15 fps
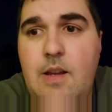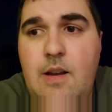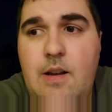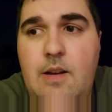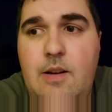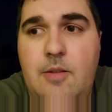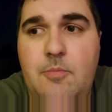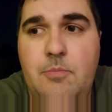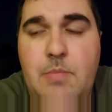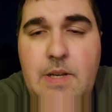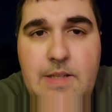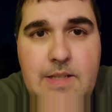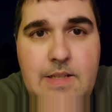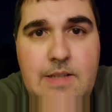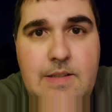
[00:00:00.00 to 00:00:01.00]
Um,
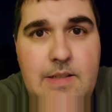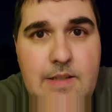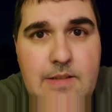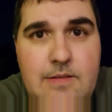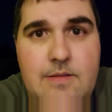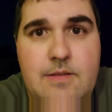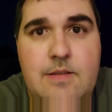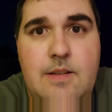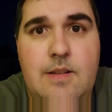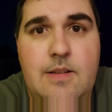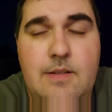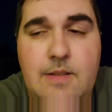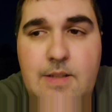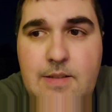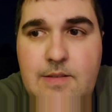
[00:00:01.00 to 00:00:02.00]
but it it uh,
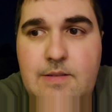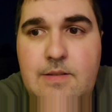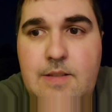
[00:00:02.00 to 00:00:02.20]
it